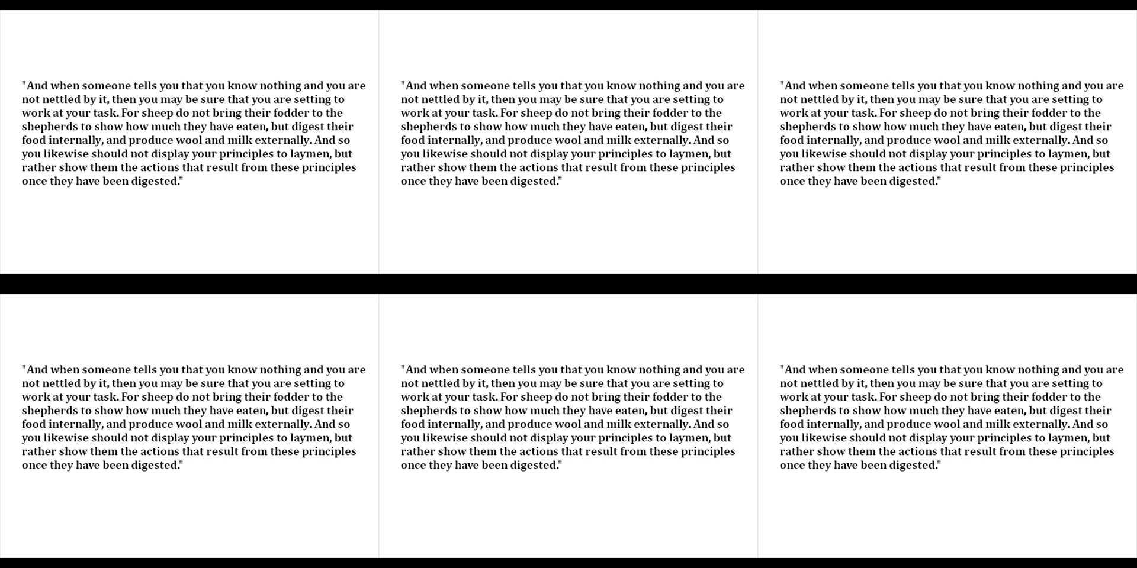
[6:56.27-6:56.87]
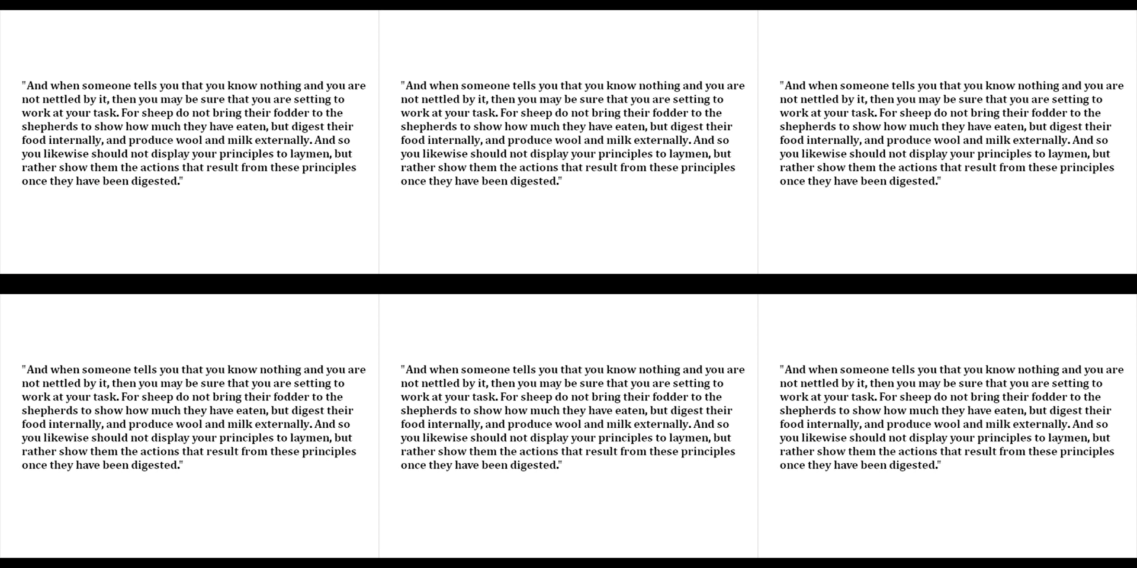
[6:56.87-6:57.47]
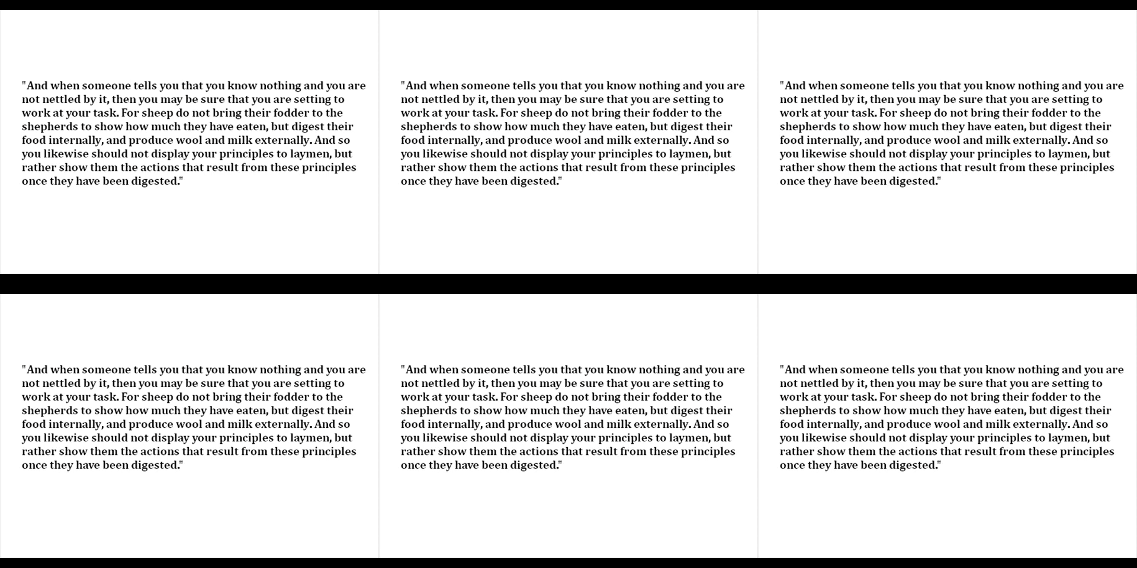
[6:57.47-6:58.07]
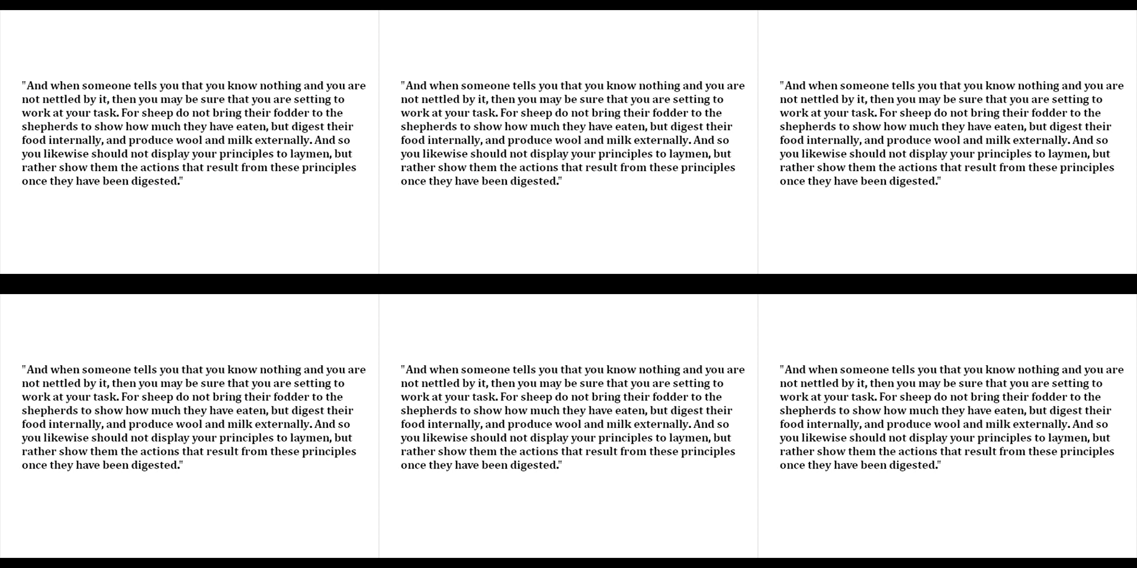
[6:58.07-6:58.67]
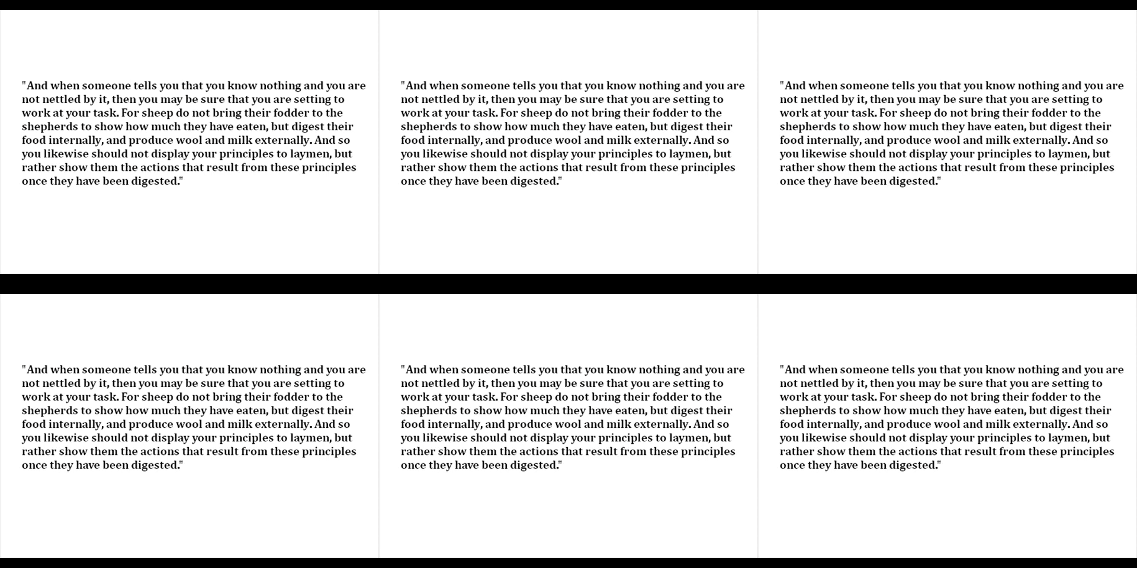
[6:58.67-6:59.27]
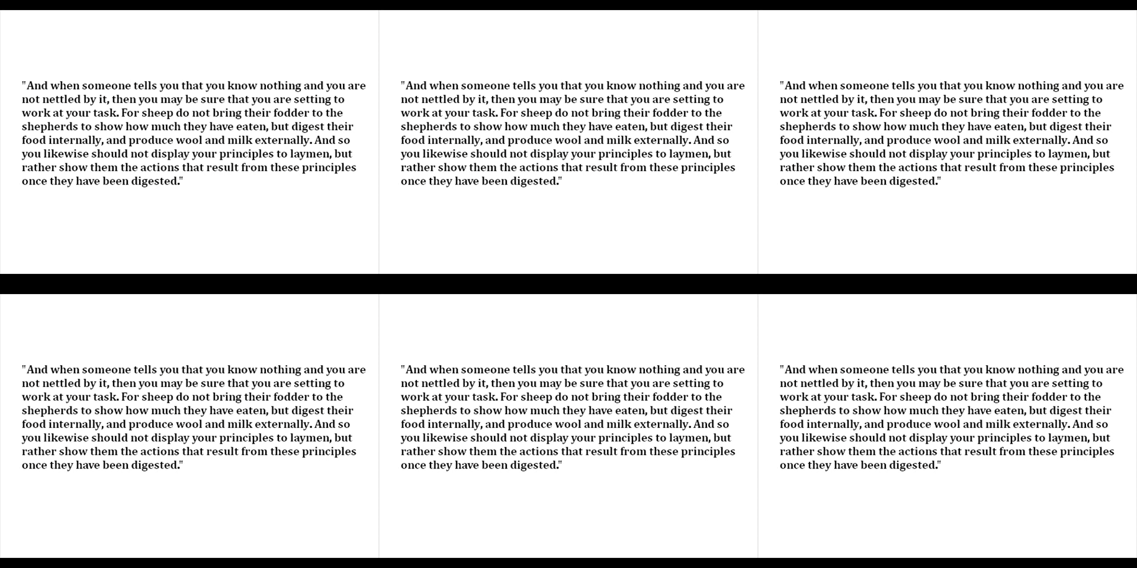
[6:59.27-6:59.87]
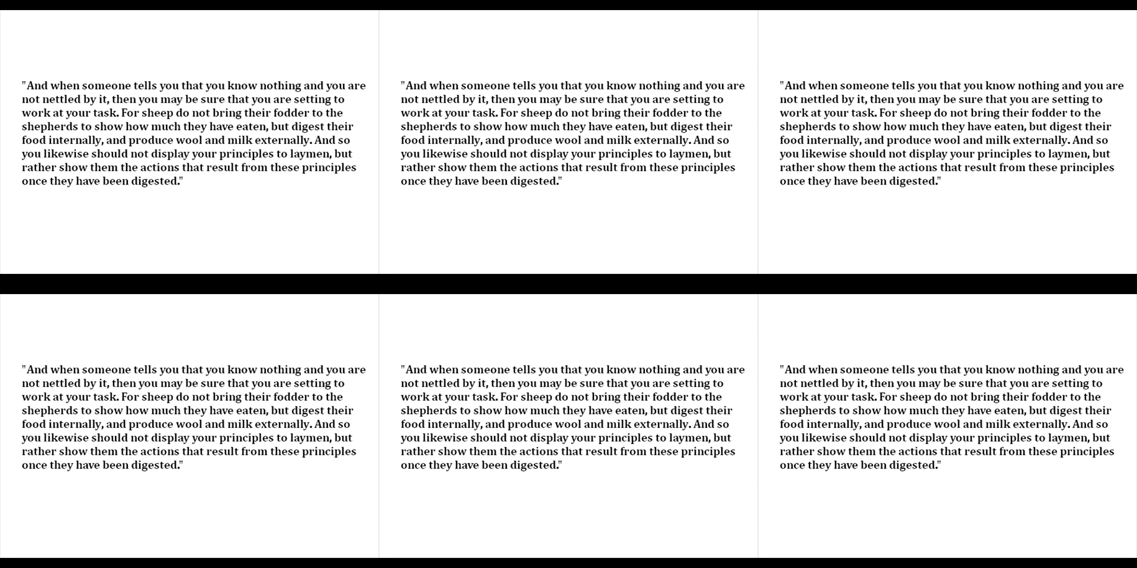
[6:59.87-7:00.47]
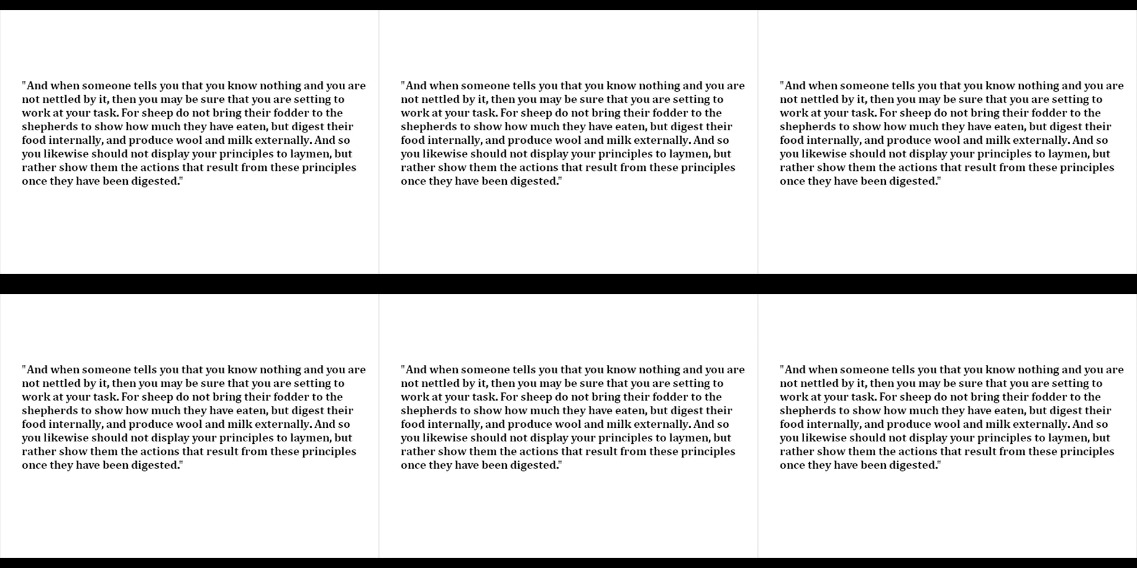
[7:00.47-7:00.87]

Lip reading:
Nobody's mouth can be seen.